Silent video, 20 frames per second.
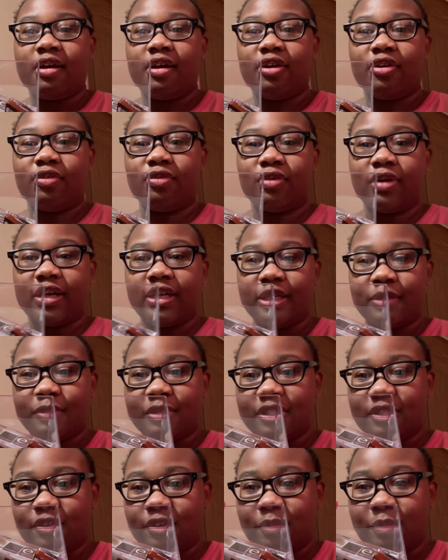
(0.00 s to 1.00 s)
random
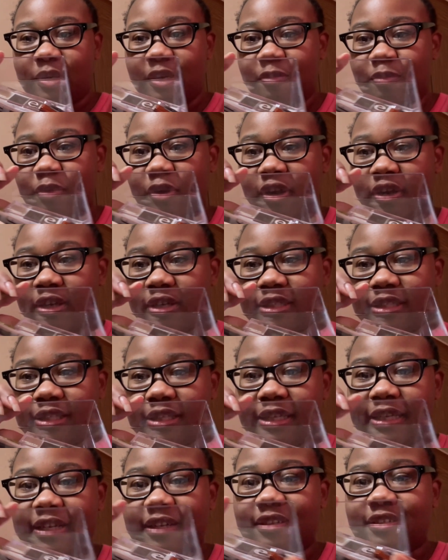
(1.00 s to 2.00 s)
assortment of products in
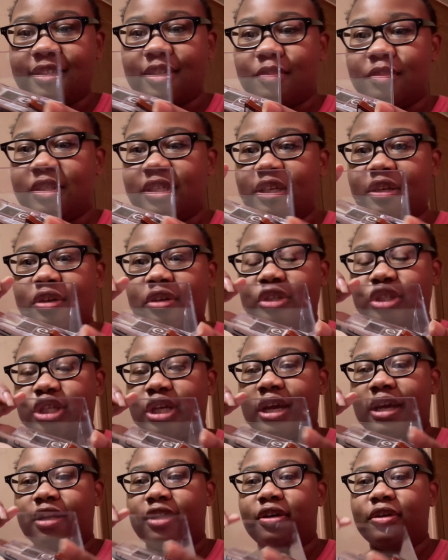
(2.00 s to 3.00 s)
here, some single
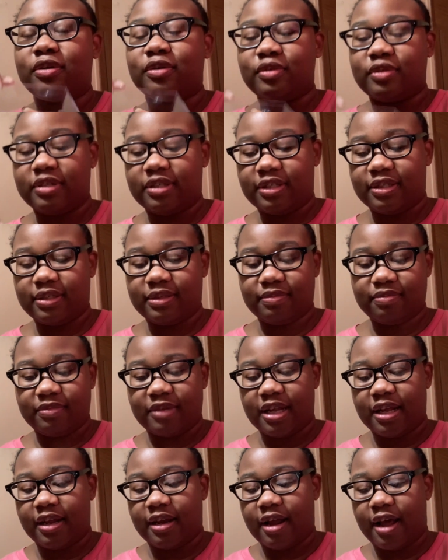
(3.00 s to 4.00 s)
shadows,
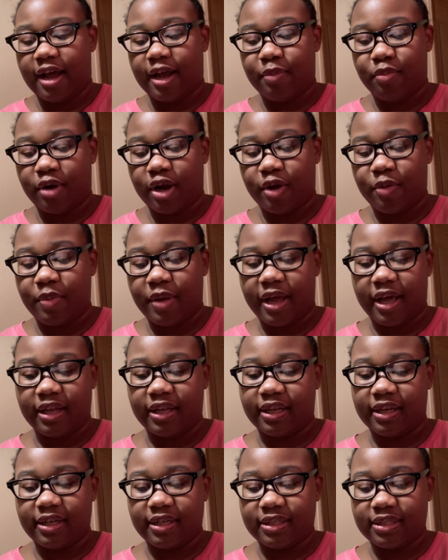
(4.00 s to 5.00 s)
an eyebrow
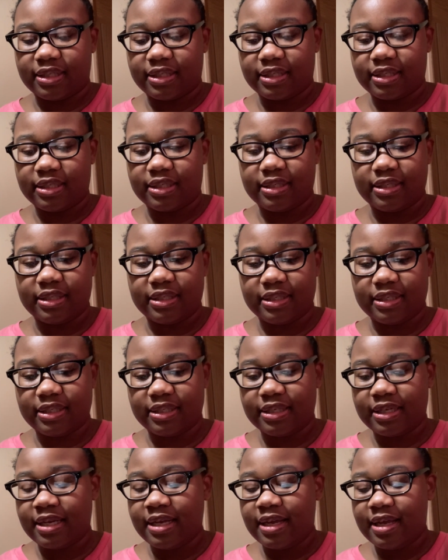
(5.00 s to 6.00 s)
palette.
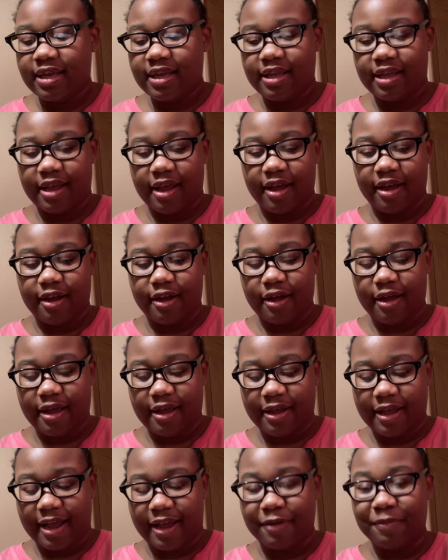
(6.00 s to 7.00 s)
Yeah,
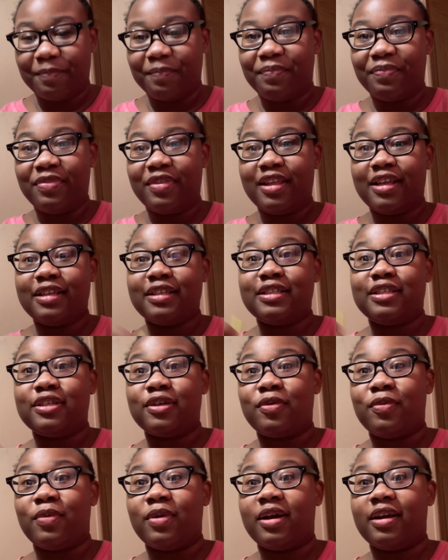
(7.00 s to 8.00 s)
okay. So
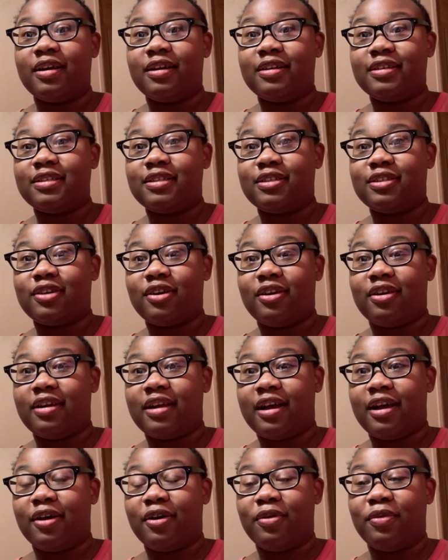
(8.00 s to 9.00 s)
we're gonna start
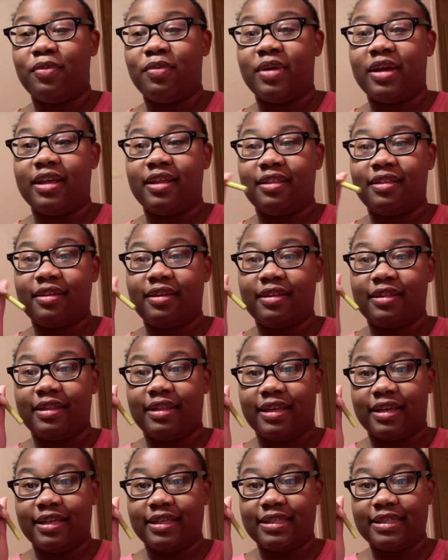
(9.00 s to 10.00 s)
out with
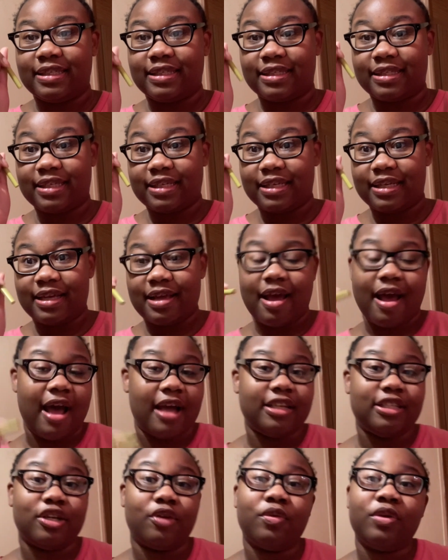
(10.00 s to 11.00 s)
this. I
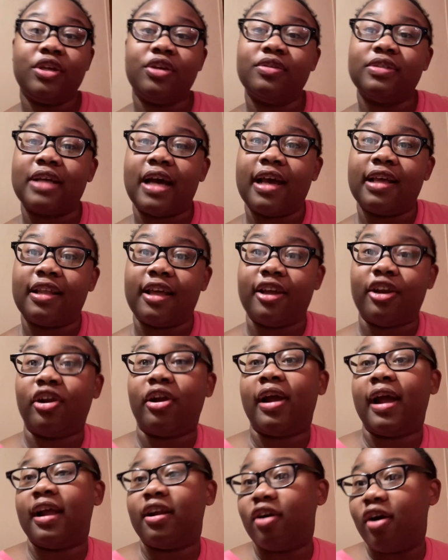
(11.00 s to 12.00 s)
don't use eyeliner
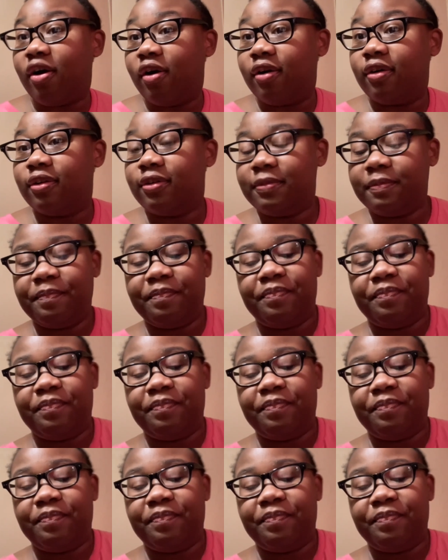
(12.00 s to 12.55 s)
at all,